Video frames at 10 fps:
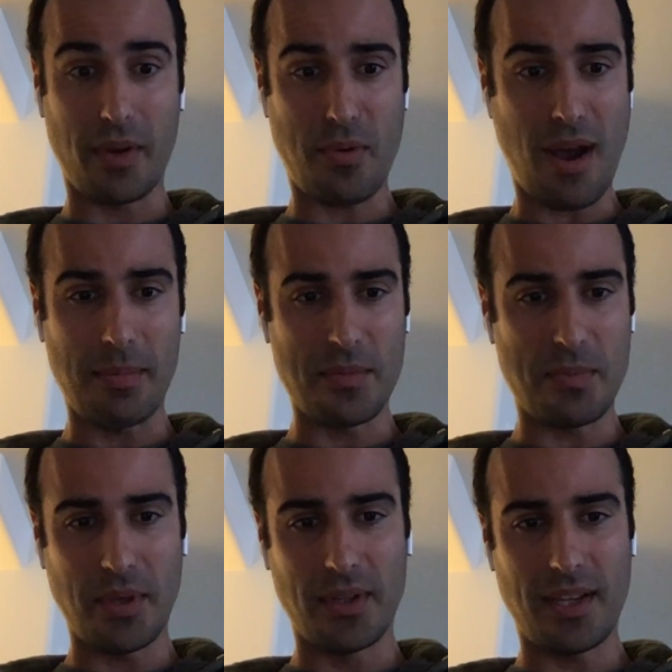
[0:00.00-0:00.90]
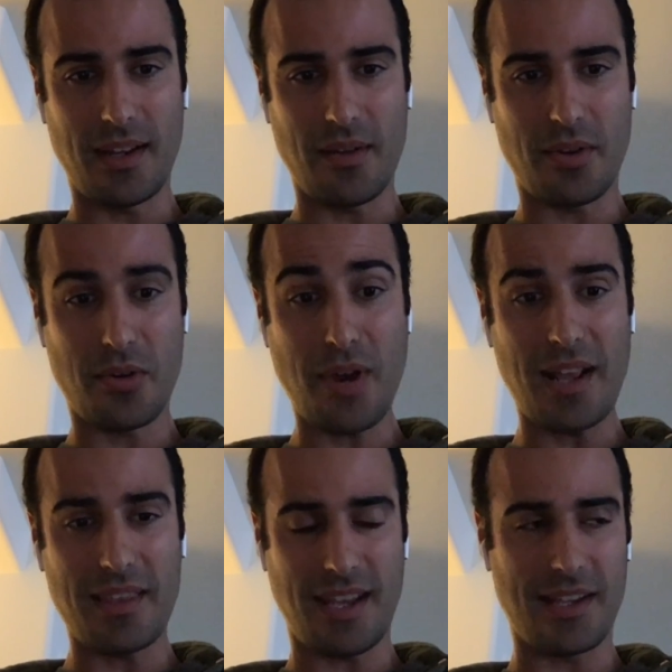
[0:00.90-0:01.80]
problems, building,
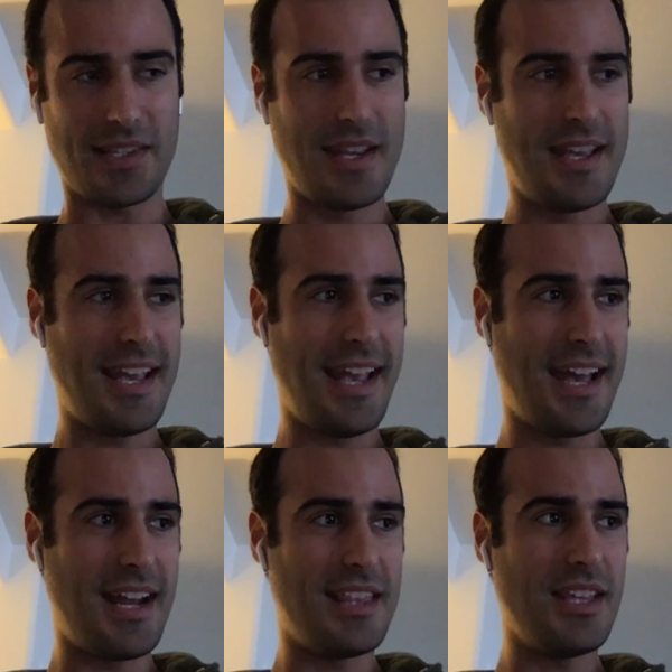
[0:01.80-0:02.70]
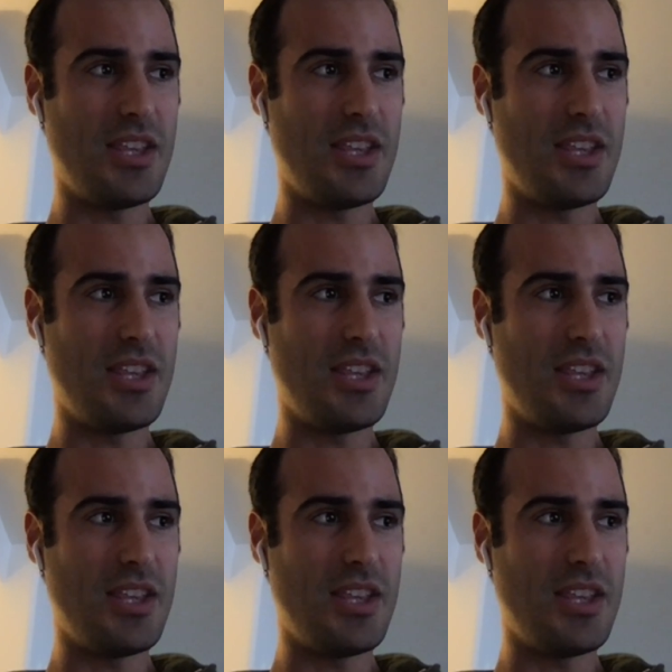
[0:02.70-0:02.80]
creating things. And I think